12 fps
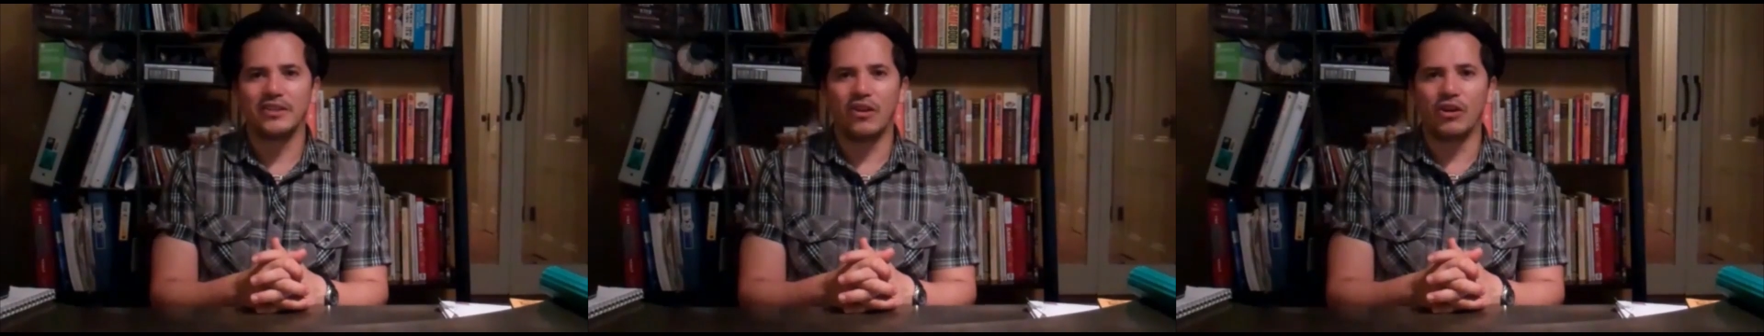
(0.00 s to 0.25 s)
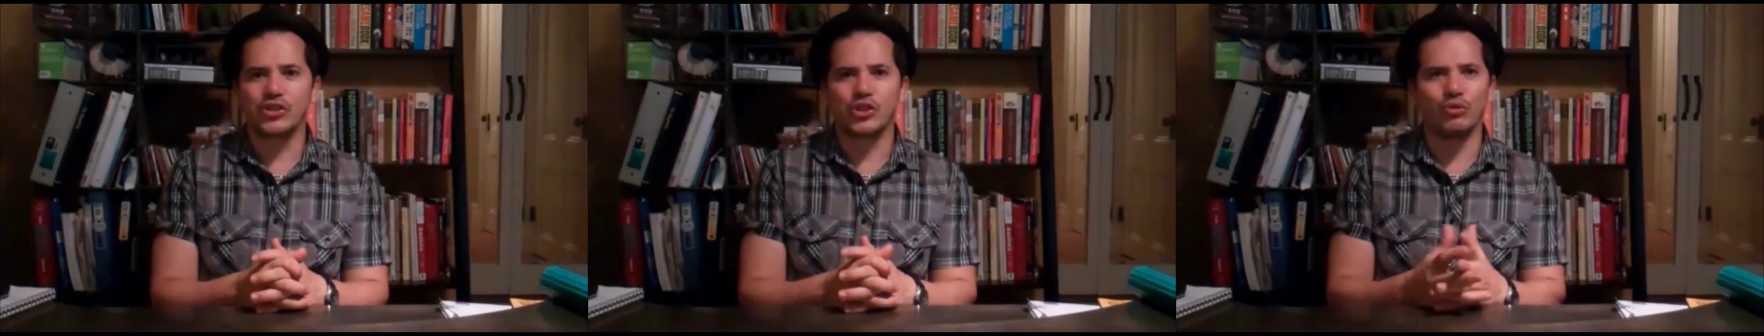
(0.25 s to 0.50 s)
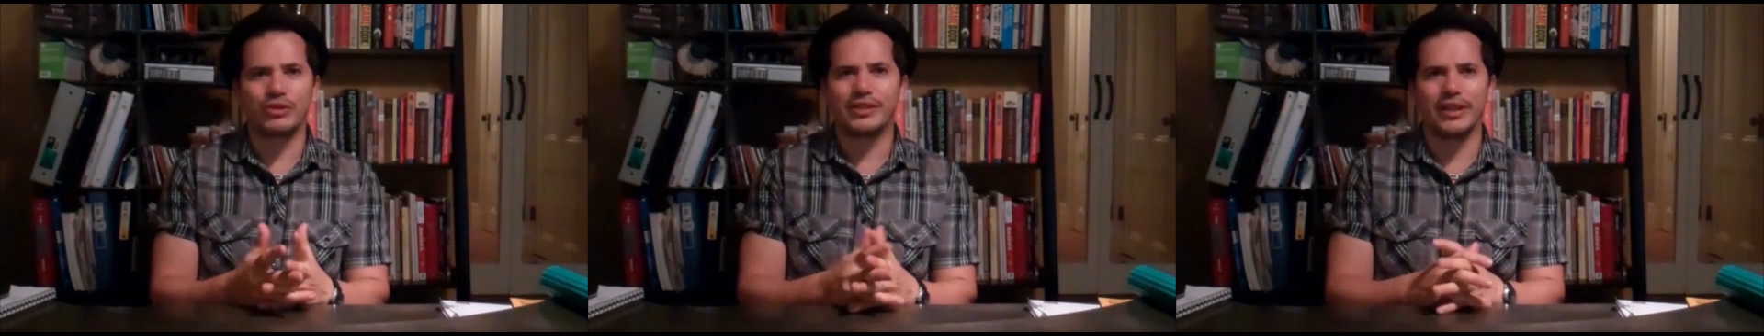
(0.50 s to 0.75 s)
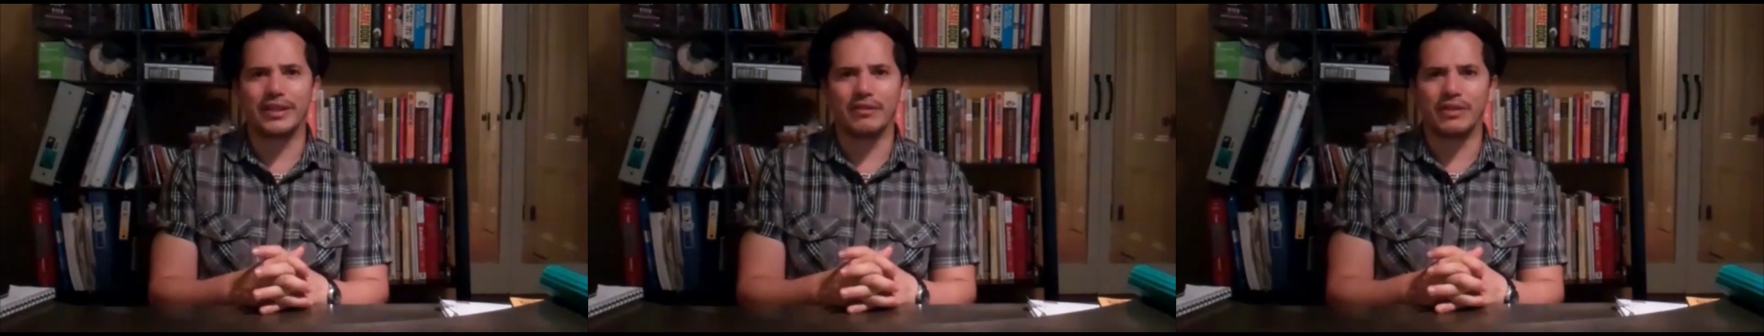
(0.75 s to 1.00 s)
also
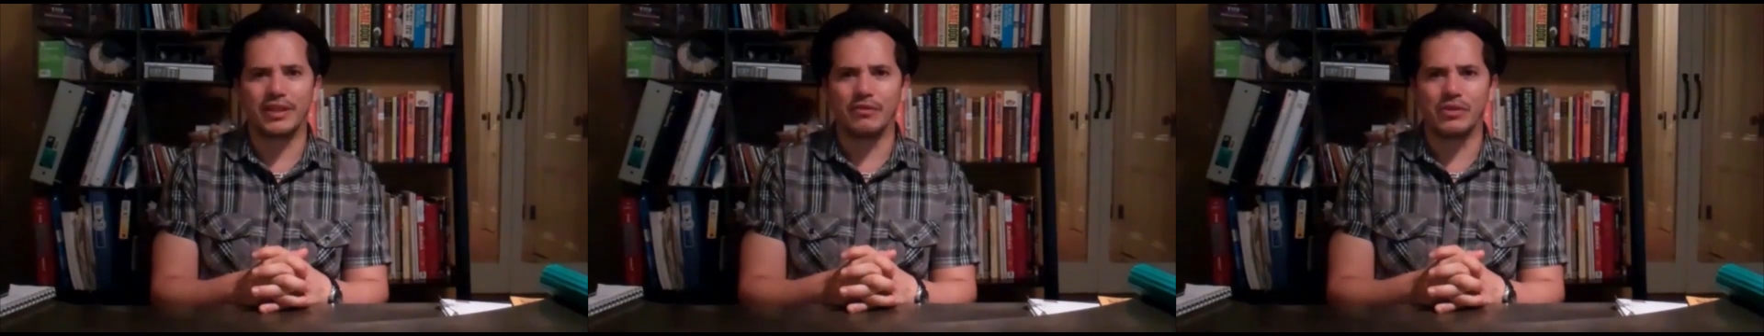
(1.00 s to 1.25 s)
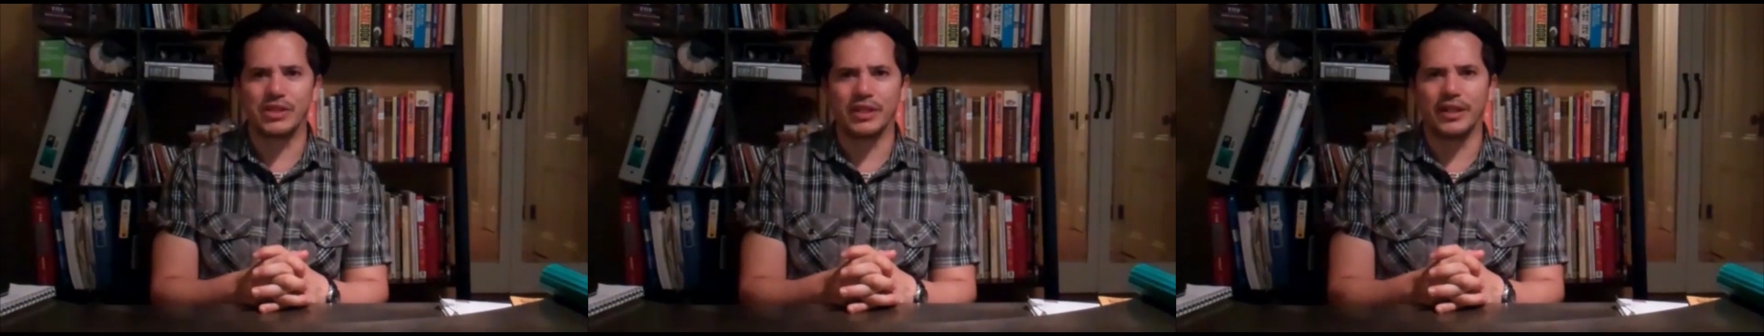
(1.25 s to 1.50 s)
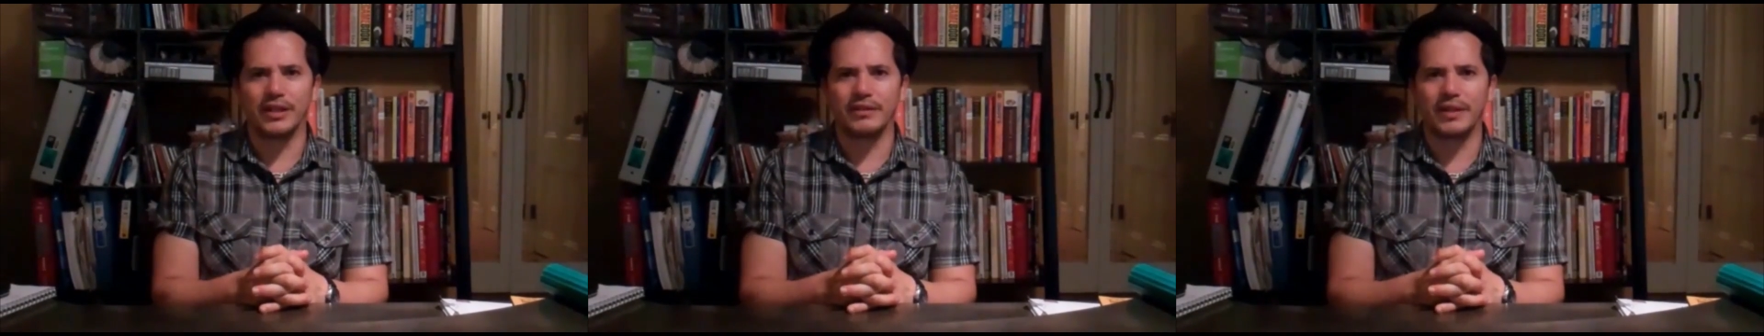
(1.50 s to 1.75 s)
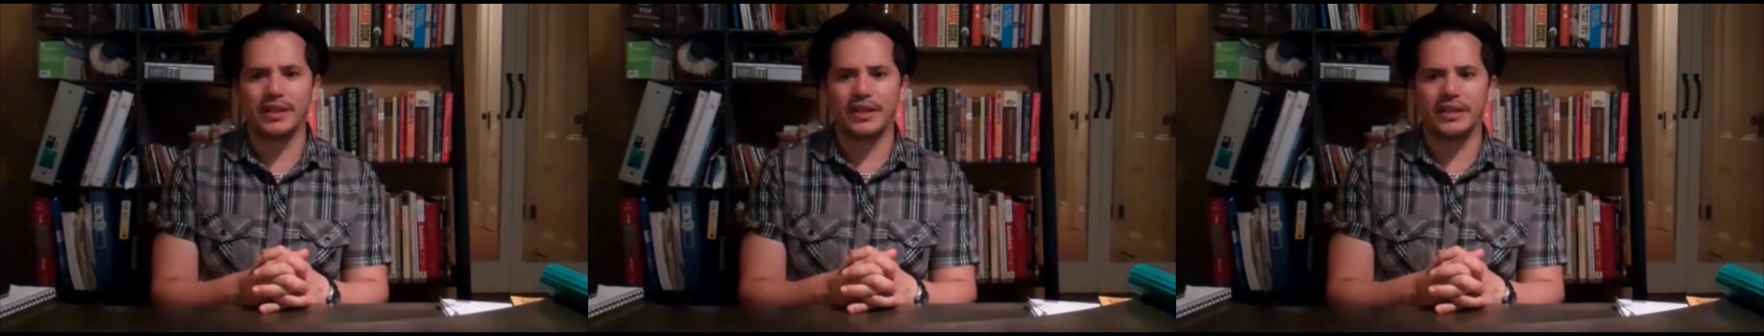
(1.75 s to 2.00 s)
there was
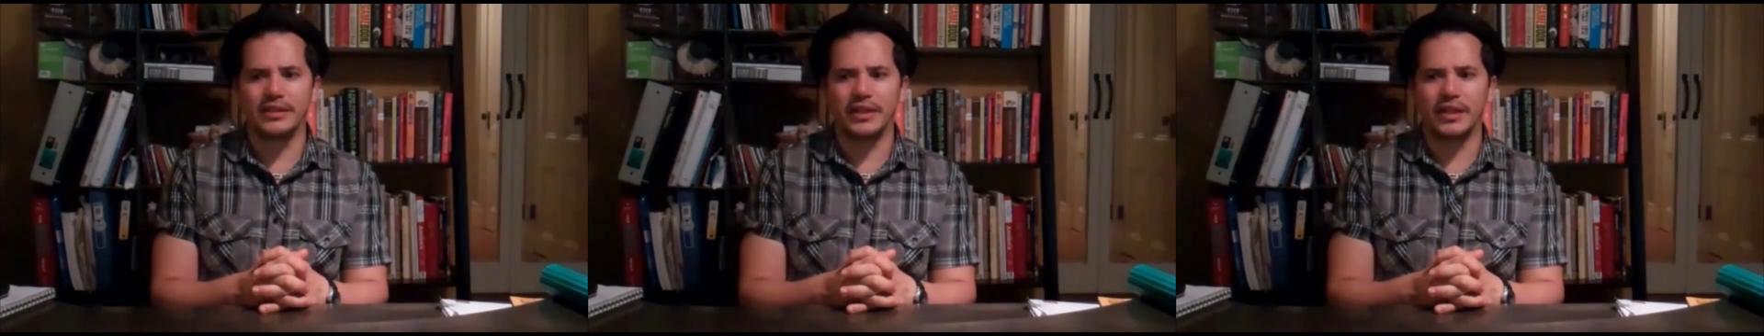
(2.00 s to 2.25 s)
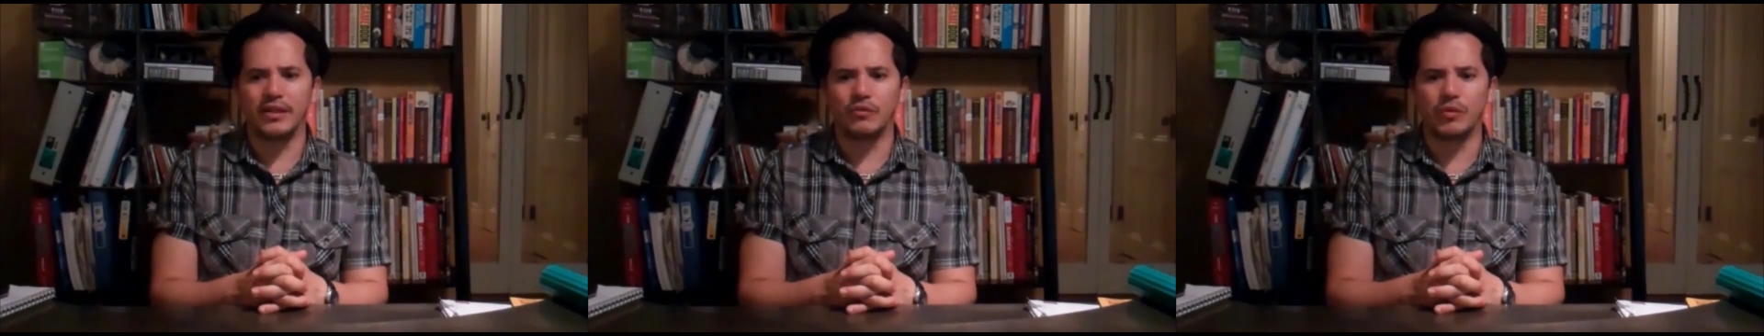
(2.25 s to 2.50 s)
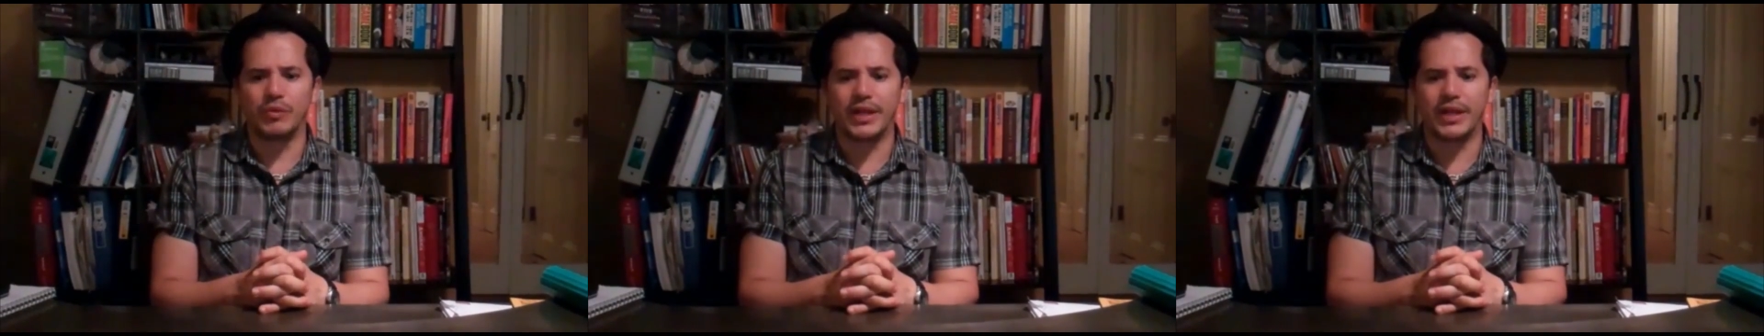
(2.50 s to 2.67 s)
when